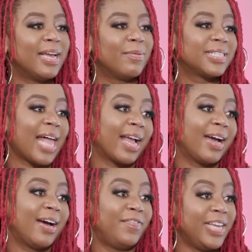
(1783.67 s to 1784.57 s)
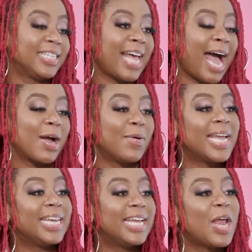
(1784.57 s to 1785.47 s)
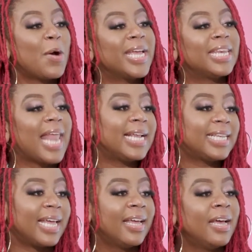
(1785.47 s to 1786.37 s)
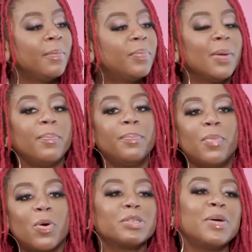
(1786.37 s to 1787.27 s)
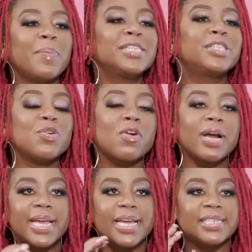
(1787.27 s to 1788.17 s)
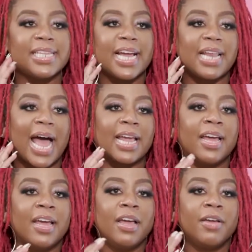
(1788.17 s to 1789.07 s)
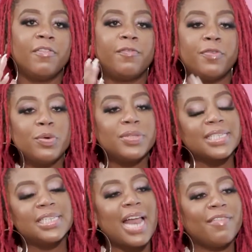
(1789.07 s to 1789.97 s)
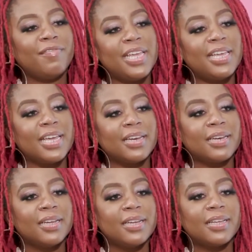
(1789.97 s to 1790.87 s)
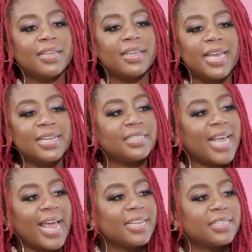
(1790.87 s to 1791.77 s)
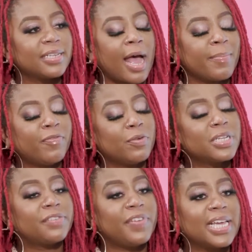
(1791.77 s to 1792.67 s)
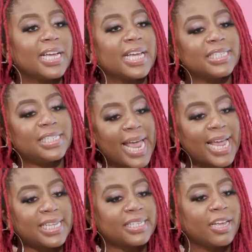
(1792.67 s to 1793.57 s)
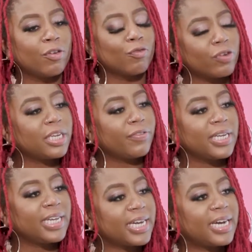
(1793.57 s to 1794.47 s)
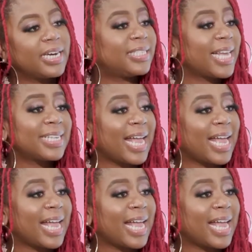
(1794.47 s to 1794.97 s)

it was like a vegan taco and he didn't know and he liked it. But the moral to my story is that like food that's not vegan can taste, food that's vegan can taste really, really good and taste